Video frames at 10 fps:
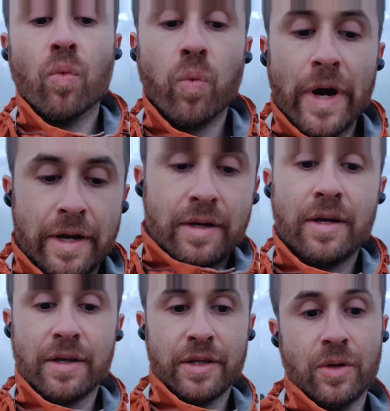when
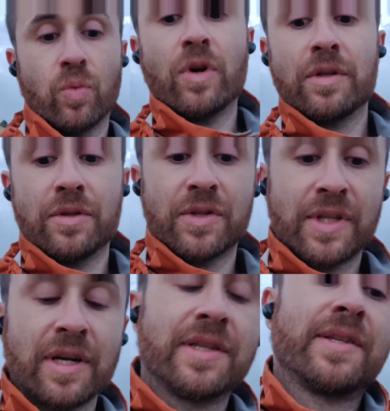you want to
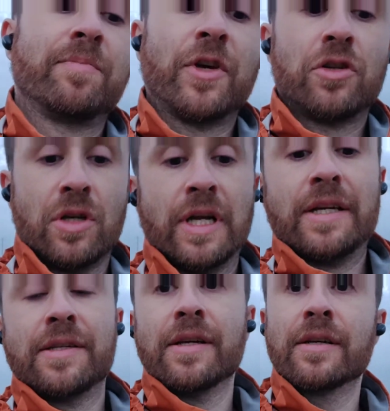start
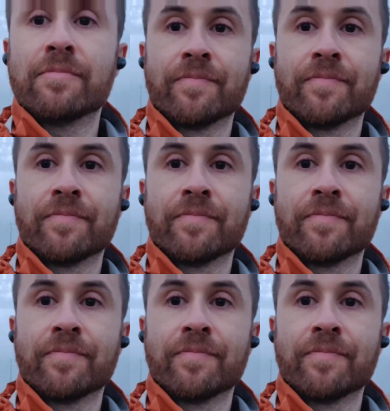specializing